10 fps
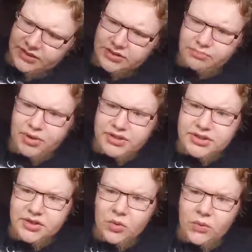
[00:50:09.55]
There's a bunch
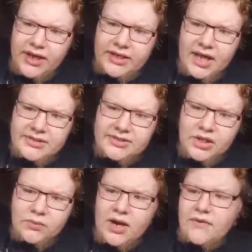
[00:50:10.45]
of little white dots
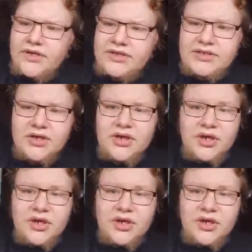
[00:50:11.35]
all around this,